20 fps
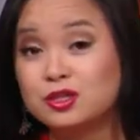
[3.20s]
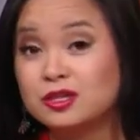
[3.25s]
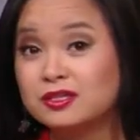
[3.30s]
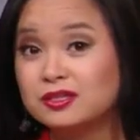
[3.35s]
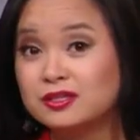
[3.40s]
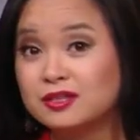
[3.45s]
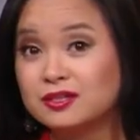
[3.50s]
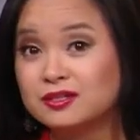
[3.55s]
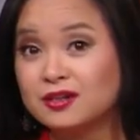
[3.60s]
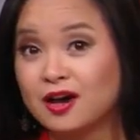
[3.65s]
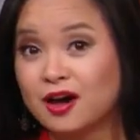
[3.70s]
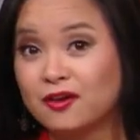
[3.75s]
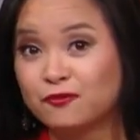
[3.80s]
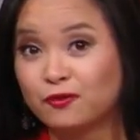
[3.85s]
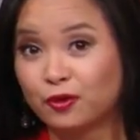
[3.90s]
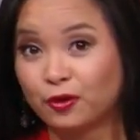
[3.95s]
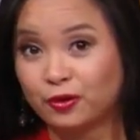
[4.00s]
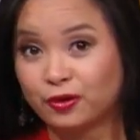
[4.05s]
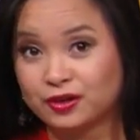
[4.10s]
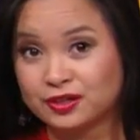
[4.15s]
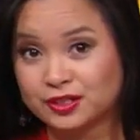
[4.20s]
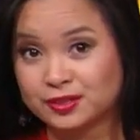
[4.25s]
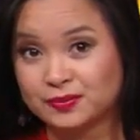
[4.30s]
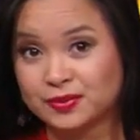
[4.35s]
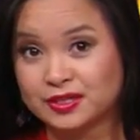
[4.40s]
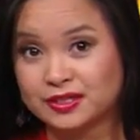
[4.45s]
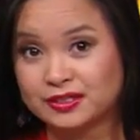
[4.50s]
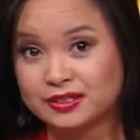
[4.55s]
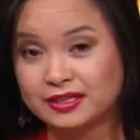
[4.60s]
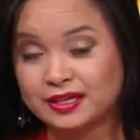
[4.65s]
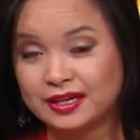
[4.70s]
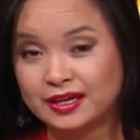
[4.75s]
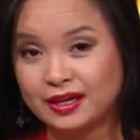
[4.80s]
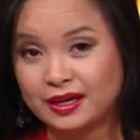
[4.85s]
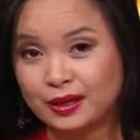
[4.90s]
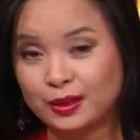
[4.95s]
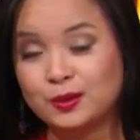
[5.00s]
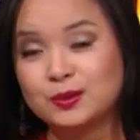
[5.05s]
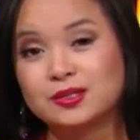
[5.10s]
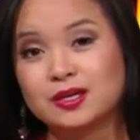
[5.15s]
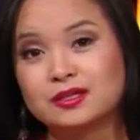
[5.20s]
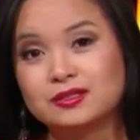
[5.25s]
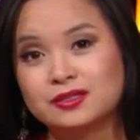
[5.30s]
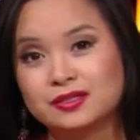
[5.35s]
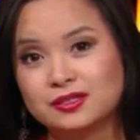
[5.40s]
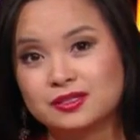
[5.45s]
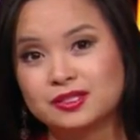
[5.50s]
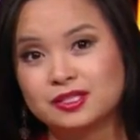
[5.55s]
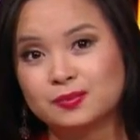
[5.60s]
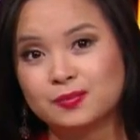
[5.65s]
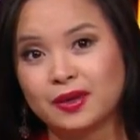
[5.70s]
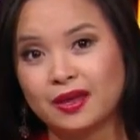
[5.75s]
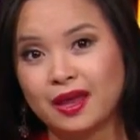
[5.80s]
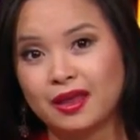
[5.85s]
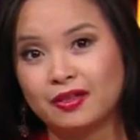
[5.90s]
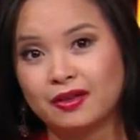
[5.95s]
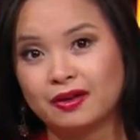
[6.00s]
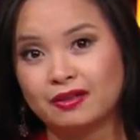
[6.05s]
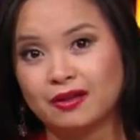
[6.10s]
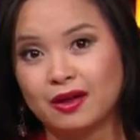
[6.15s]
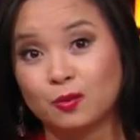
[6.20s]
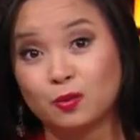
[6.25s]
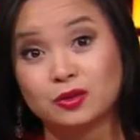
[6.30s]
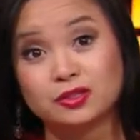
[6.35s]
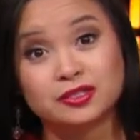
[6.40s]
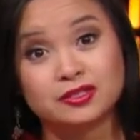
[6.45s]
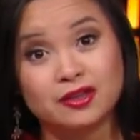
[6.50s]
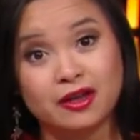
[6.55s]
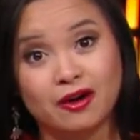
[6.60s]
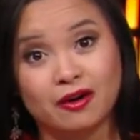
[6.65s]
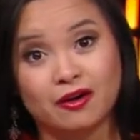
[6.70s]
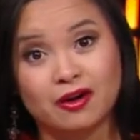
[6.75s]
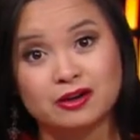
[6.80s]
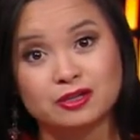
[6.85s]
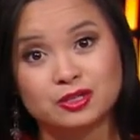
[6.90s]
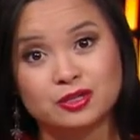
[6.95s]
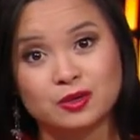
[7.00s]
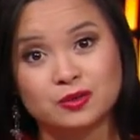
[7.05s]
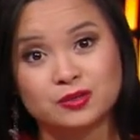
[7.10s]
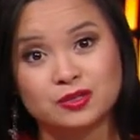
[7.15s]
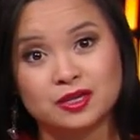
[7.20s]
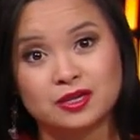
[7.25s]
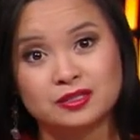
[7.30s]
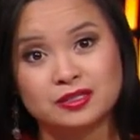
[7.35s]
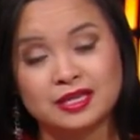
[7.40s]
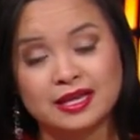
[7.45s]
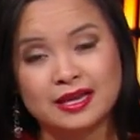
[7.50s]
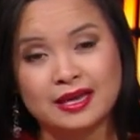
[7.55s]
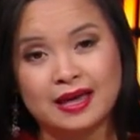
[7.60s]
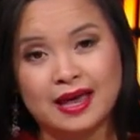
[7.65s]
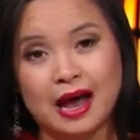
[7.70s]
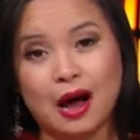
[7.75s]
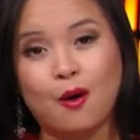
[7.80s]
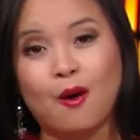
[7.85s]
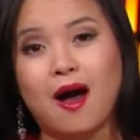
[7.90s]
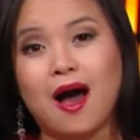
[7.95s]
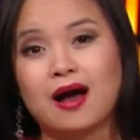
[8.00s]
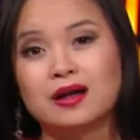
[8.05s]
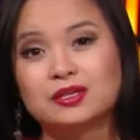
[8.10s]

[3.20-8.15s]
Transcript: just in time for Christmas. News on 6's Makayla Glenn was there and shows us how